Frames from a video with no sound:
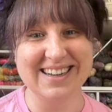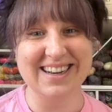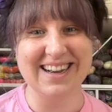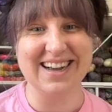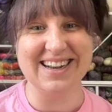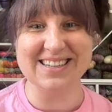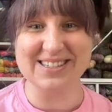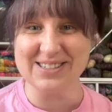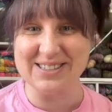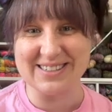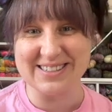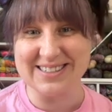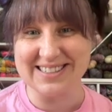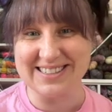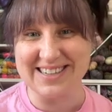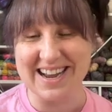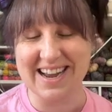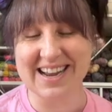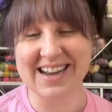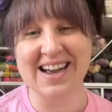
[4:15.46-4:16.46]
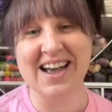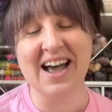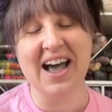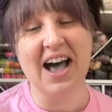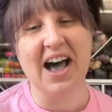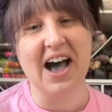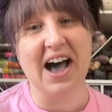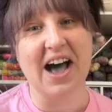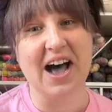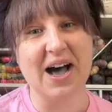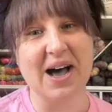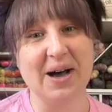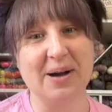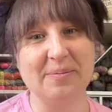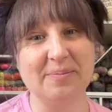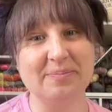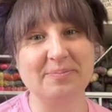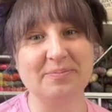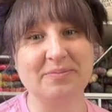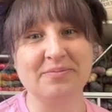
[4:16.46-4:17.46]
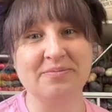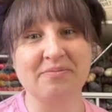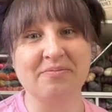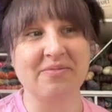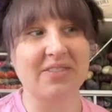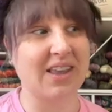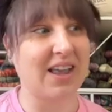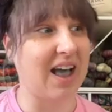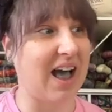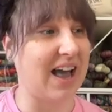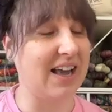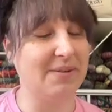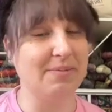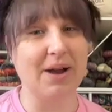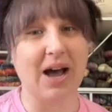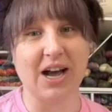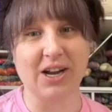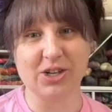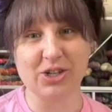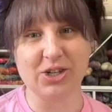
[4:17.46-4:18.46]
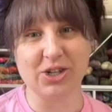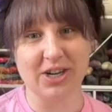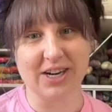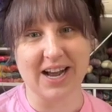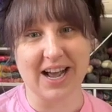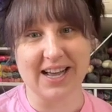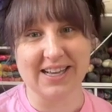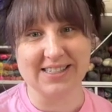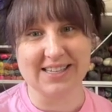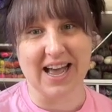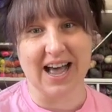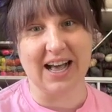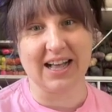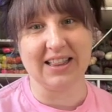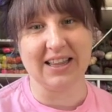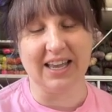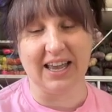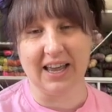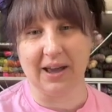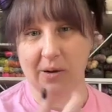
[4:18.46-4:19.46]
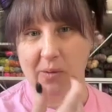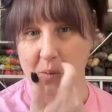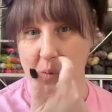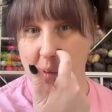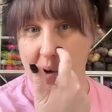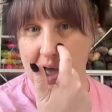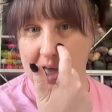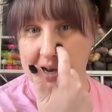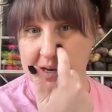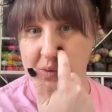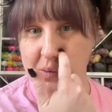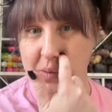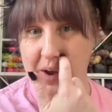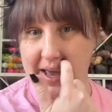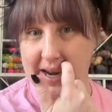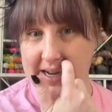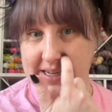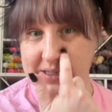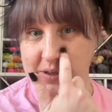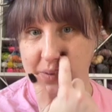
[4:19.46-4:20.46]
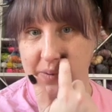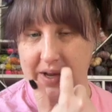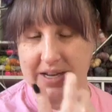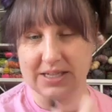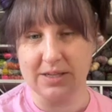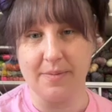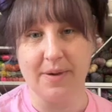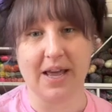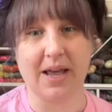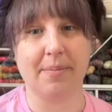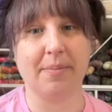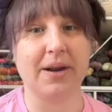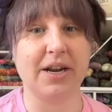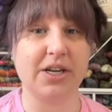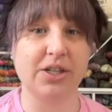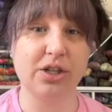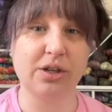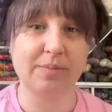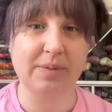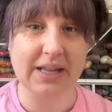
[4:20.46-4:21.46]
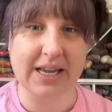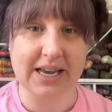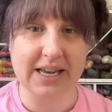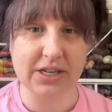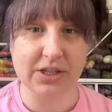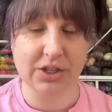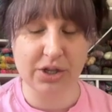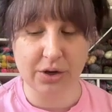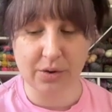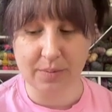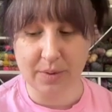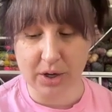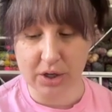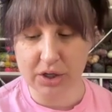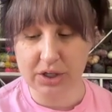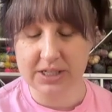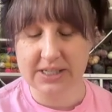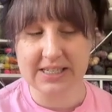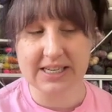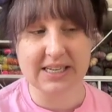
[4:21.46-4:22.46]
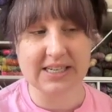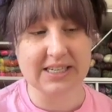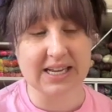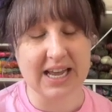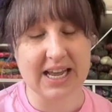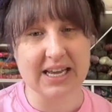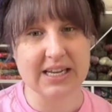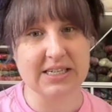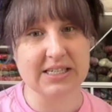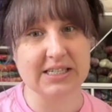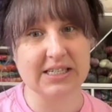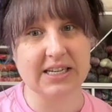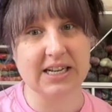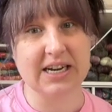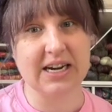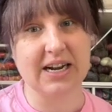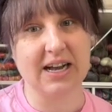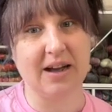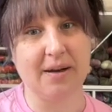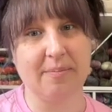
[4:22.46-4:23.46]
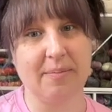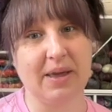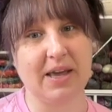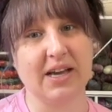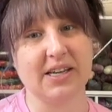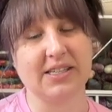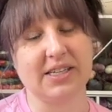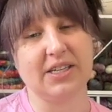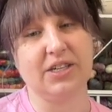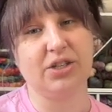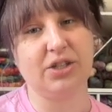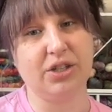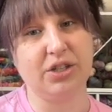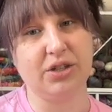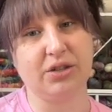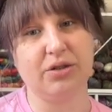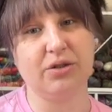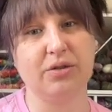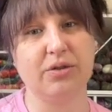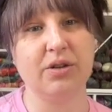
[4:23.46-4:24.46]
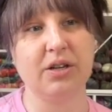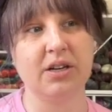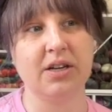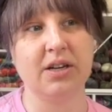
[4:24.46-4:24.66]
it's Thursday, I'm not sure exactly what weight it's going to be in, but I do plan to purchase it and knit it up because I do